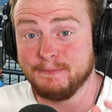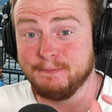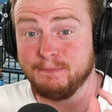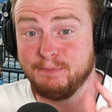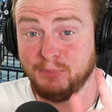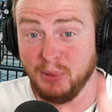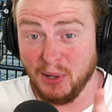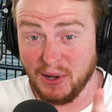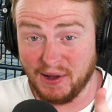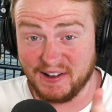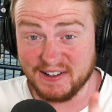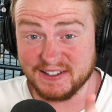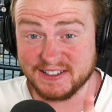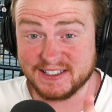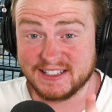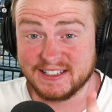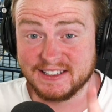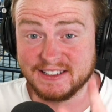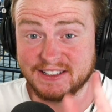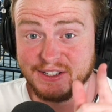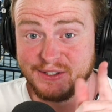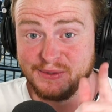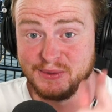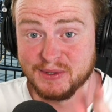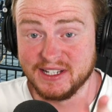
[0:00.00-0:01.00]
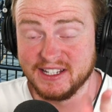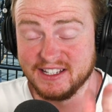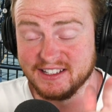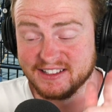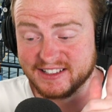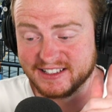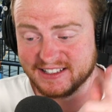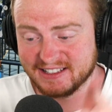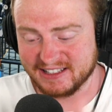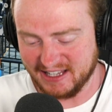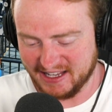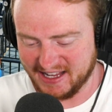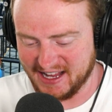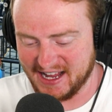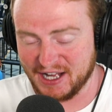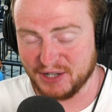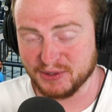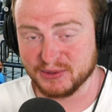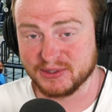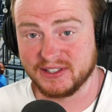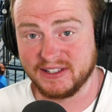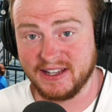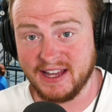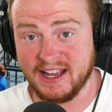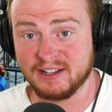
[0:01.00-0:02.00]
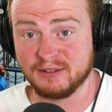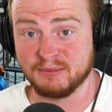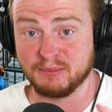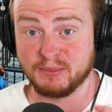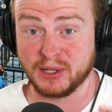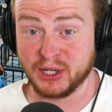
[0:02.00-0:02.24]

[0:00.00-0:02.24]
but you need to stick it out to the end